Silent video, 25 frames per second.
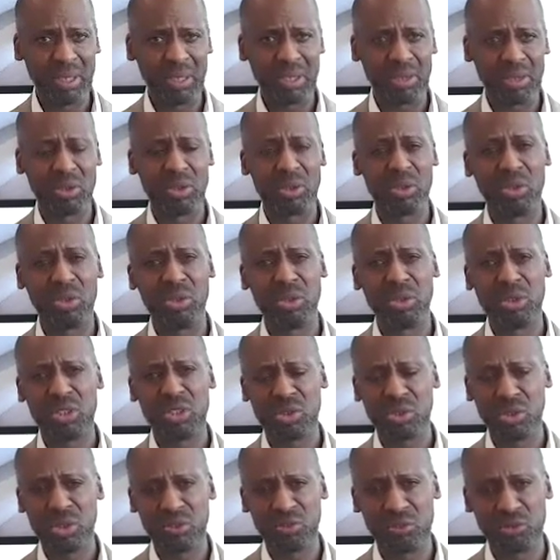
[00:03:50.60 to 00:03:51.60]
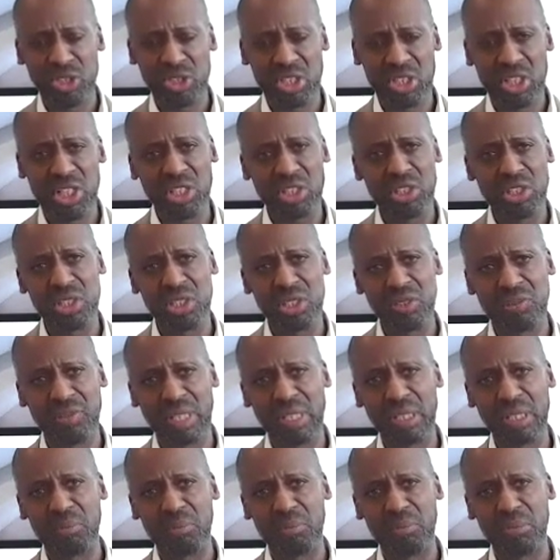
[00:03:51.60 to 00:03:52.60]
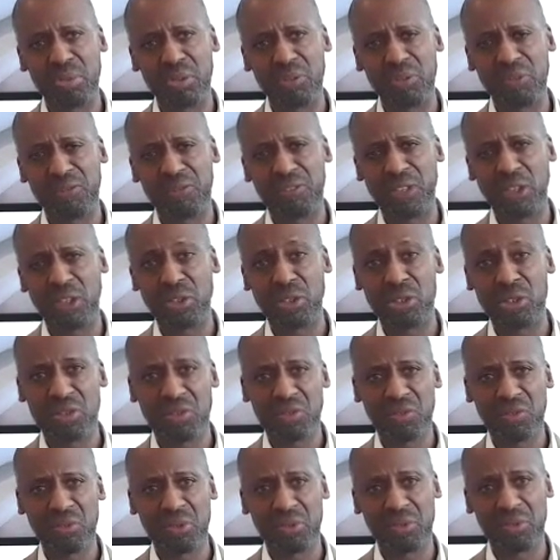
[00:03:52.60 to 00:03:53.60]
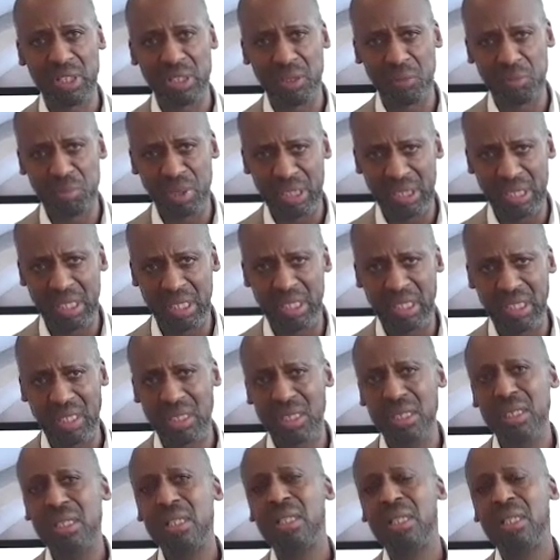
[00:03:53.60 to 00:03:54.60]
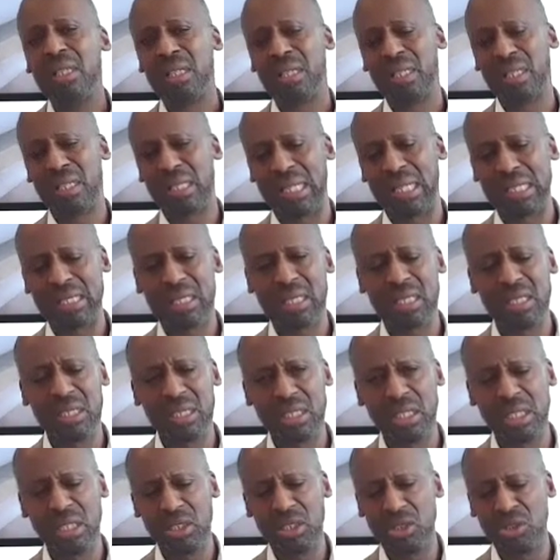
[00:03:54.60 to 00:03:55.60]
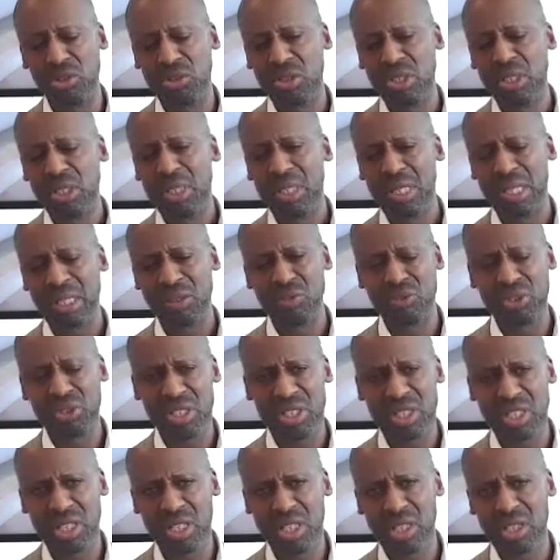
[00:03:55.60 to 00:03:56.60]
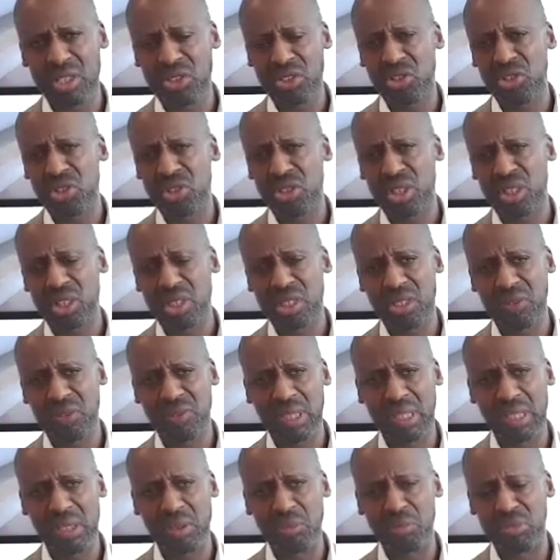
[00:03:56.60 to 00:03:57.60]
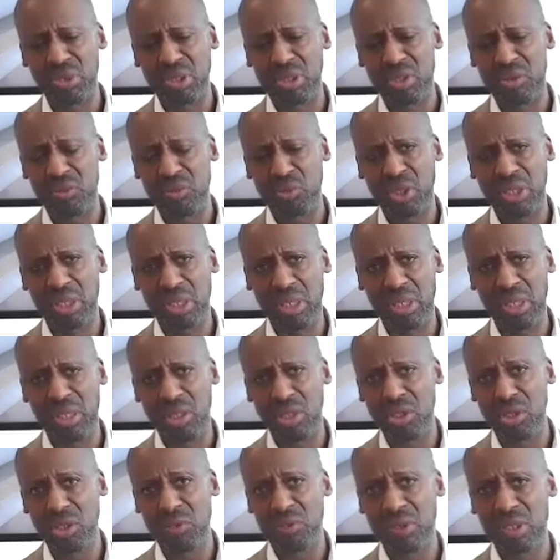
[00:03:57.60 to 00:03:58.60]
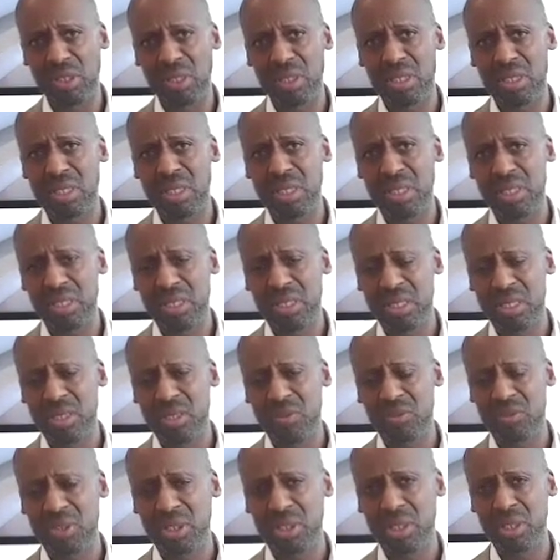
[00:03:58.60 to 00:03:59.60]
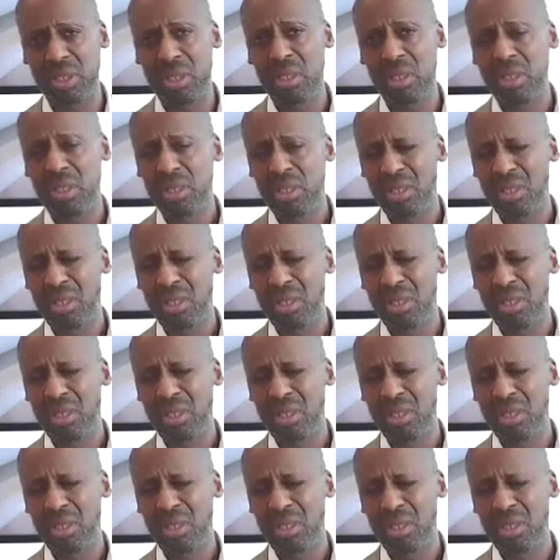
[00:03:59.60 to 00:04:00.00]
or sort of research and development focus from the very beginning, and that's continued. And research and development within universities is very